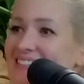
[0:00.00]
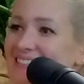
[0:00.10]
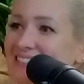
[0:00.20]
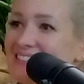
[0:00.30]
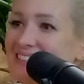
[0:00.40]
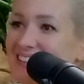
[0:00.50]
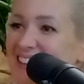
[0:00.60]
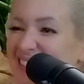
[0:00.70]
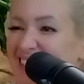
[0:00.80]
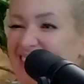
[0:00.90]
Yeah,
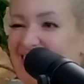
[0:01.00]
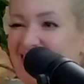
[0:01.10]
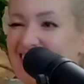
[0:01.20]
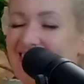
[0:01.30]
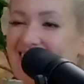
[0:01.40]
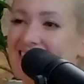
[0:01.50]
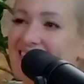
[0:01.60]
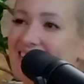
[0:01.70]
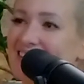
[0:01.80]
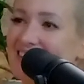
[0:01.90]
I think.
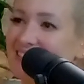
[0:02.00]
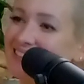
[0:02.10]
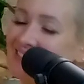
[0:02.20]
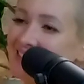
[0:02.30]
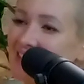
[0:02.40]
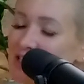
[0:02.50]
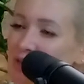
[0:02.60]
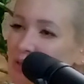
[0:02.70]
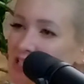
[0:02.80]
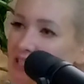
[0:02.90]
Not
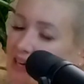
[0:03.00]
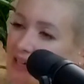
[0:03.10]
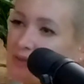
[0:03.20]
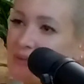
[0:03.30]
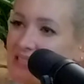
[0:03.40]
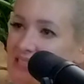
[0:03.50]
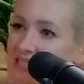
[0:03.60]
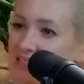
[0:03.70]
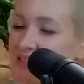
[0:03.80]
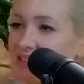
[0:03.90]
to project my
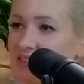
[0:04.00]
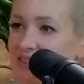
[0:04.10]
Ladies, stuff.